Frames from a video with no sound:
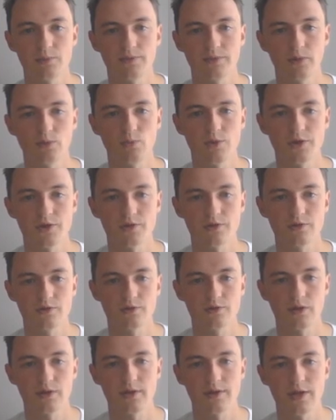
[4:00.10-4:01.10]
of the
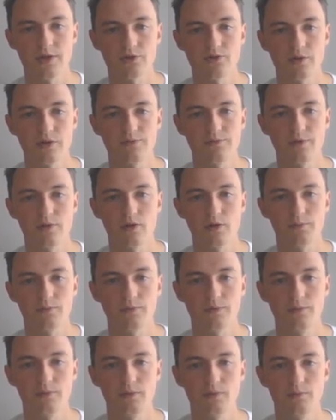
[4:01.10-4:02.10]
questions that naturally followed
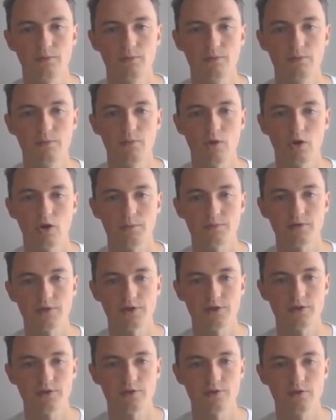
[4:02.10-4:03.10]
from the mock-up
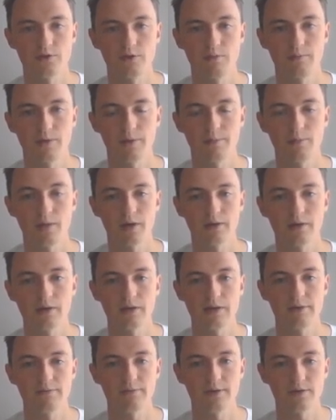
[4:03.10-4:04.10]
sessions by
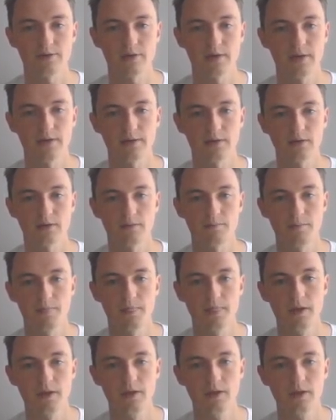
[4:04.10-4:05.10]
practically investigating them.
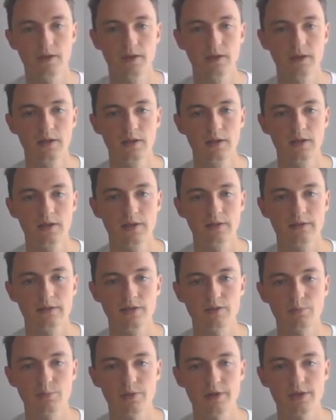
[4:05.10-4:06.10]

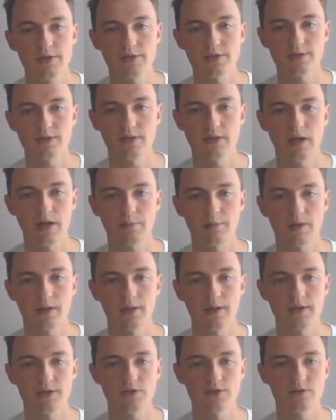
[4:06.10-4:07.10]
These pre-existing
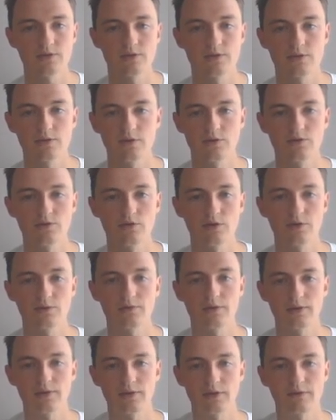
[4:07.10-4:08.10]
applications thus
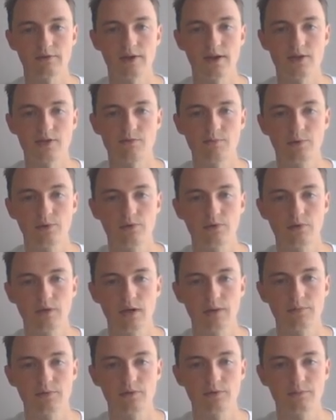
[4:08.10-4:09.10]
served as advanced
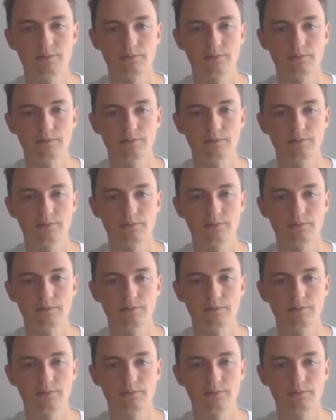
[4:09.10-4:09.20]
prototypes.